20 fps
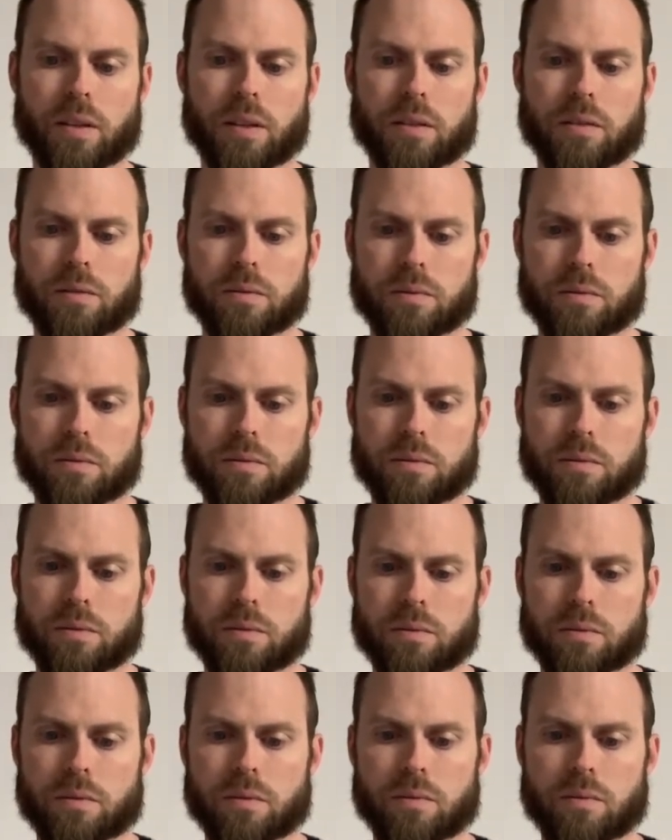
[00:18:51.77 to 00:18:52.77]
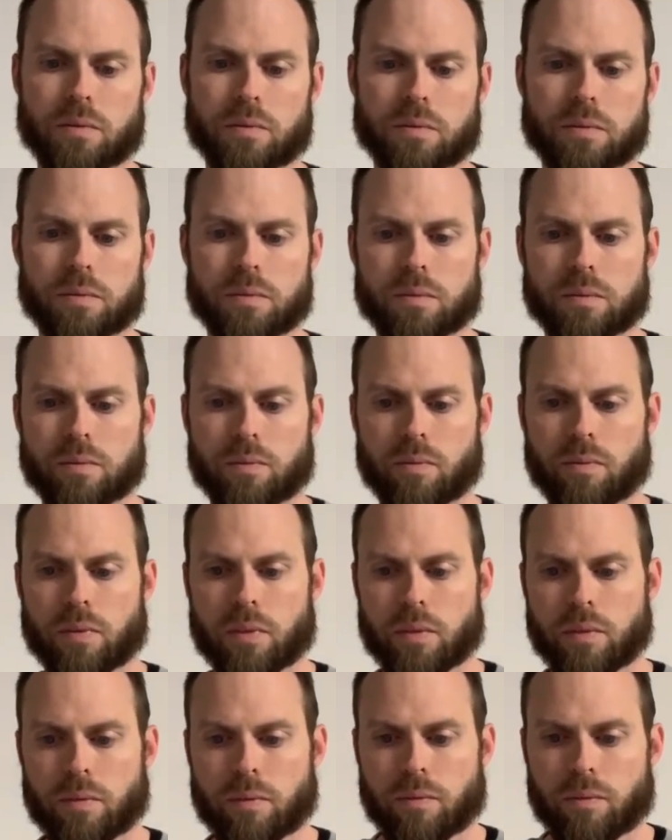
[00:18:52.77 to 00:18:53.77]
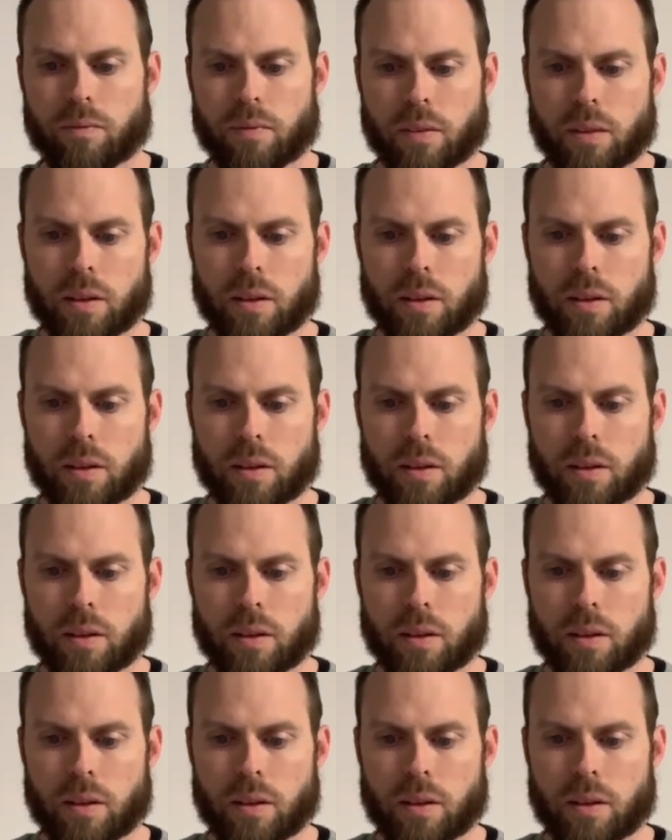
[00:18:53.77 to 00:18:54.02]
Nobody speaks.